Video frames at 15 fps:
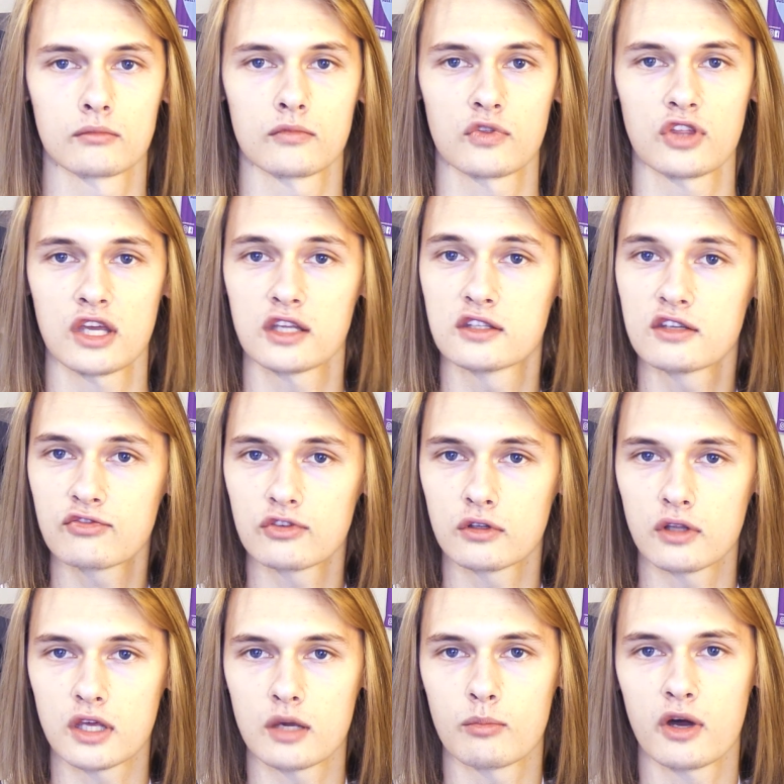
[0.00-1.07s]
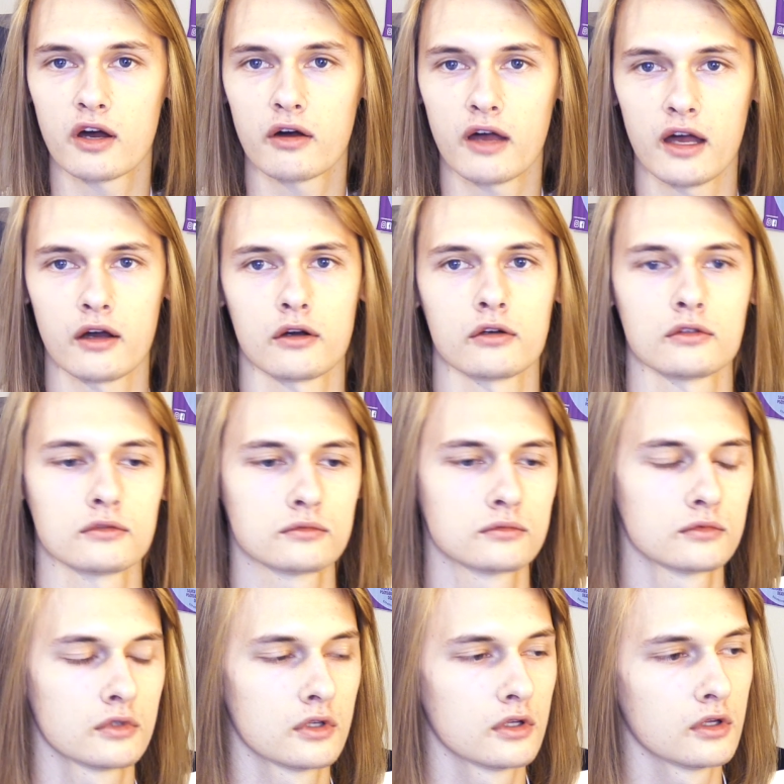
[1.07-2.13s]
think differently about how
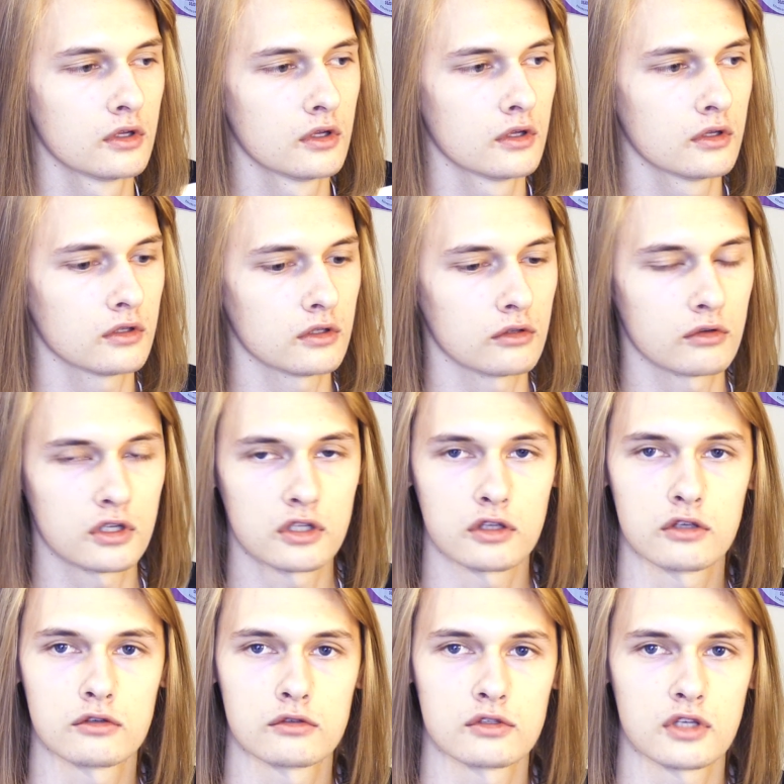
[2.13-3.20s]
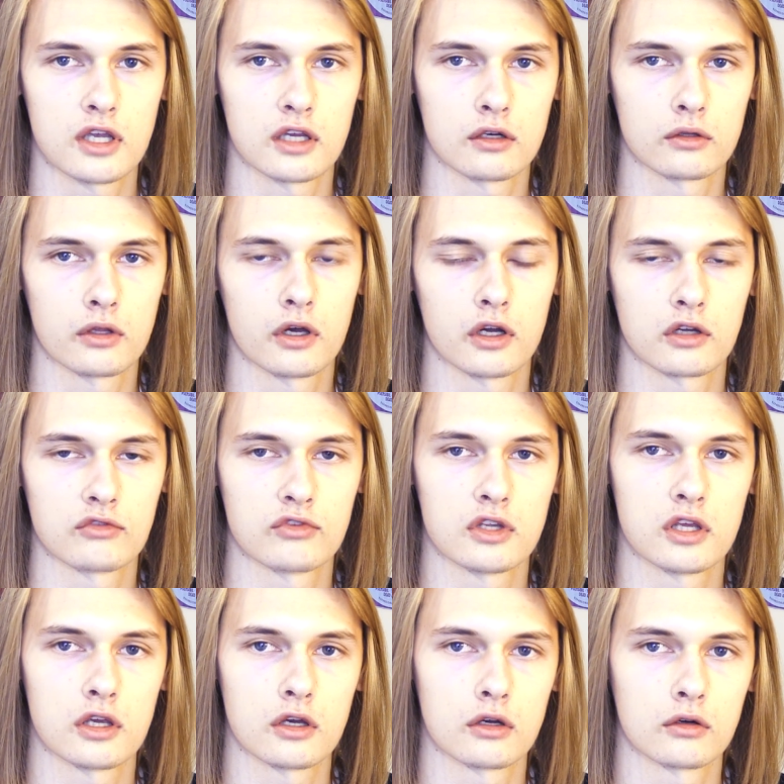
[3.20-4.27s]
you can use analog
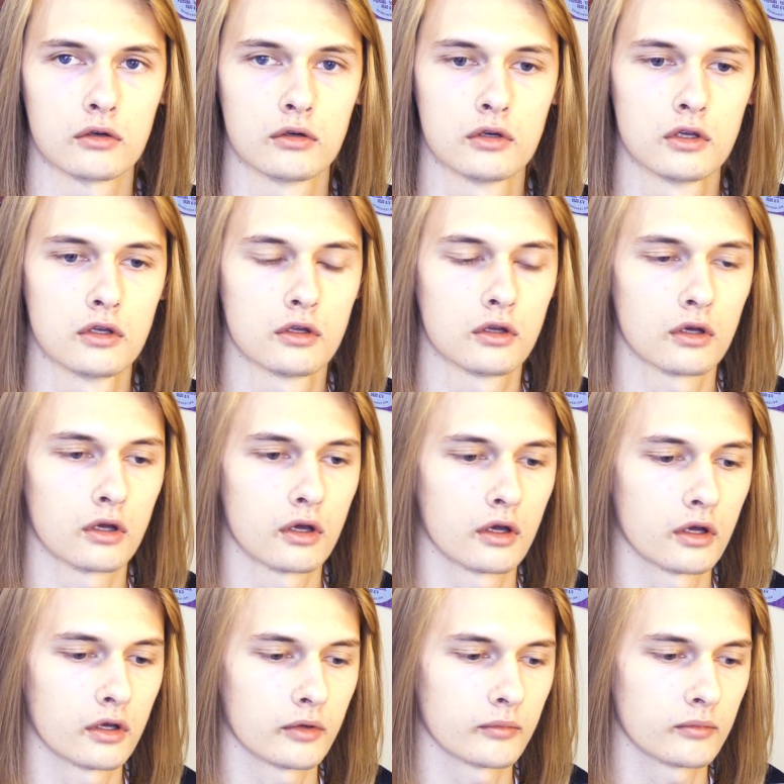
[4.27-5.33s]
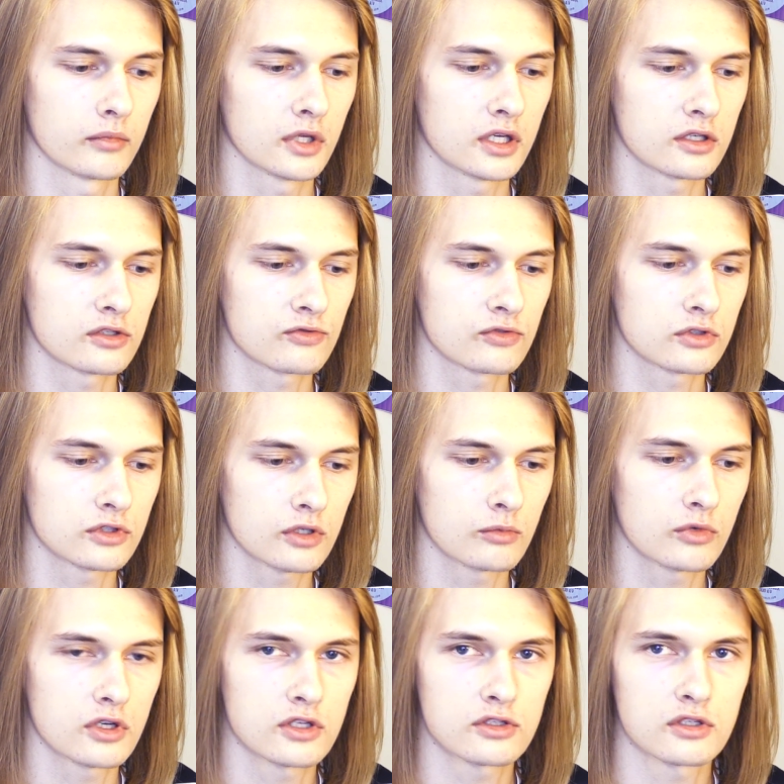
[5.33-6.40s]
video. Because for some
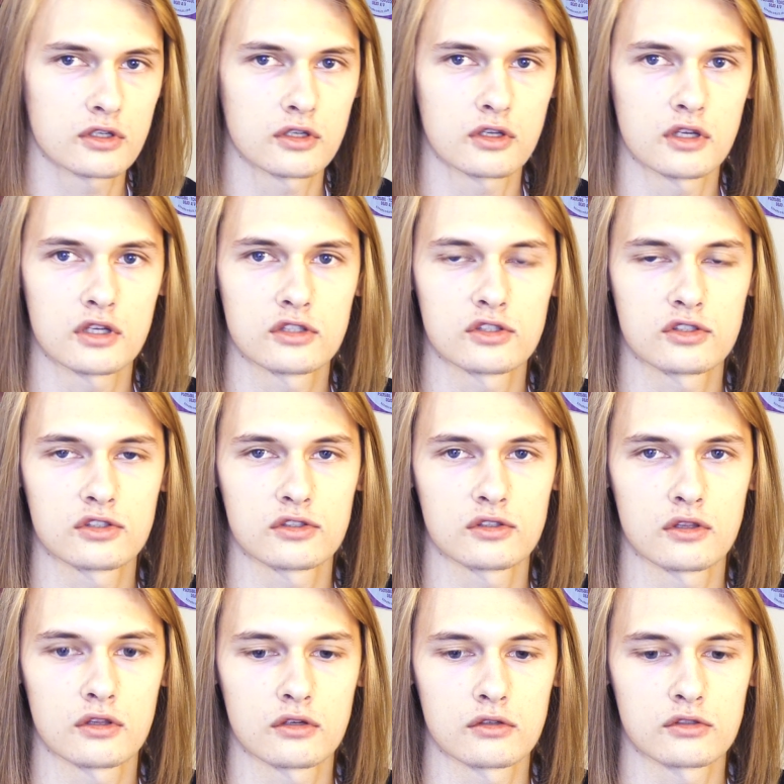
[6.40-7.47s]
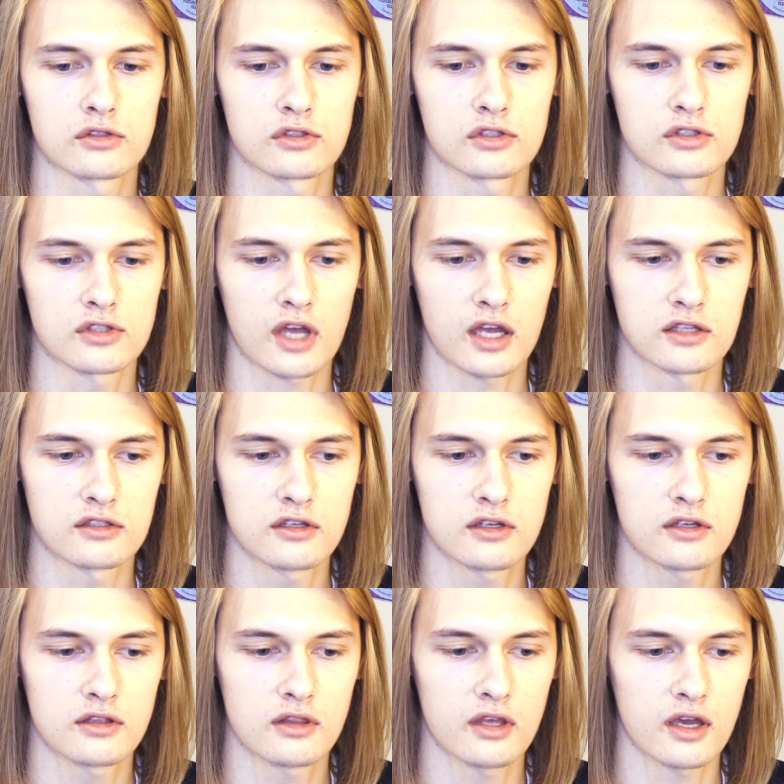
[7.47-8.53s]
reason there's this
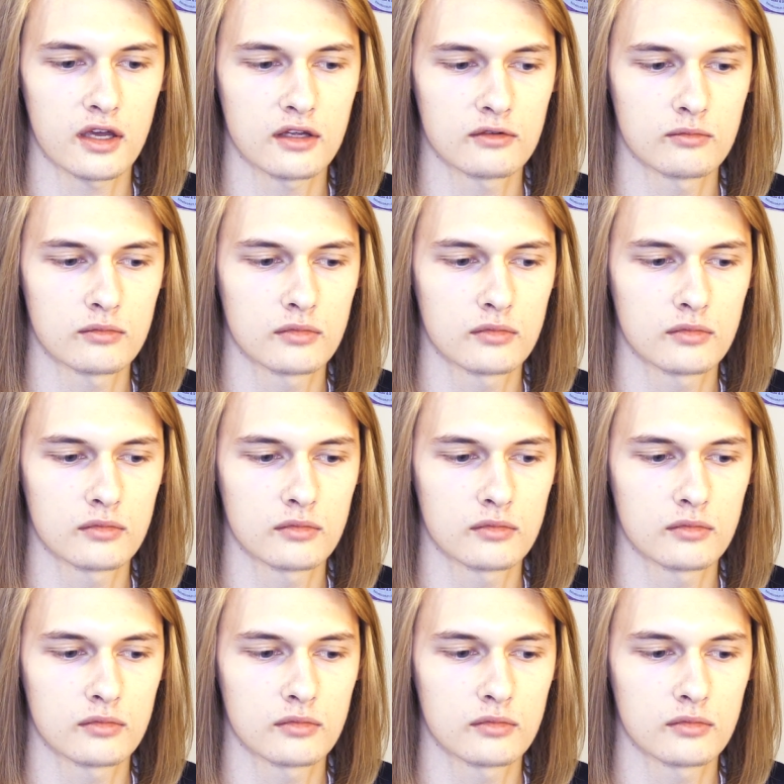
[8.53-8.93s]
idea that